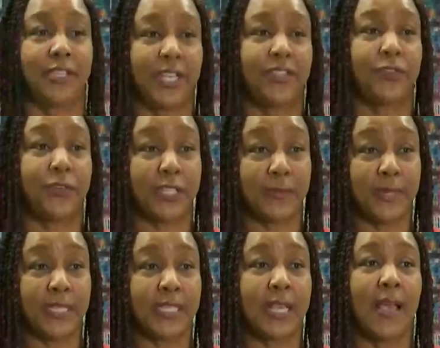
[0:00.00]
as
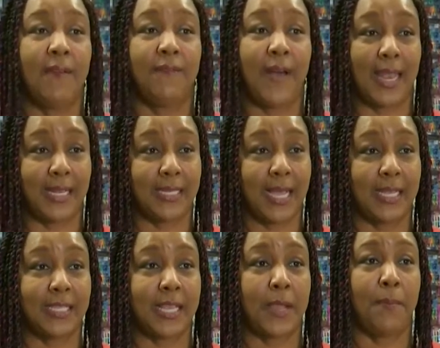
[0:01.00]
Christmas,
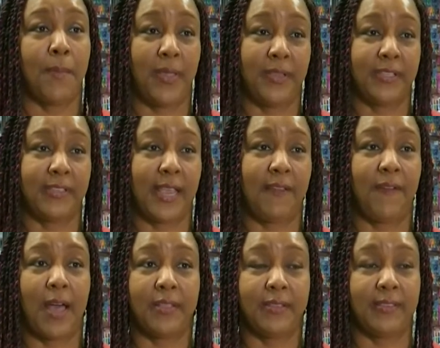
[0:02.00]
Valentine's Day, Mother's Day,
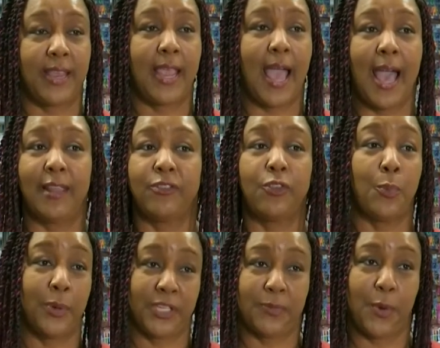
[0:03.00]
Father's Day, and so
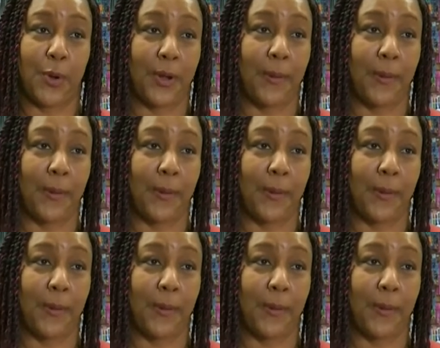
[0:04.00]
much more.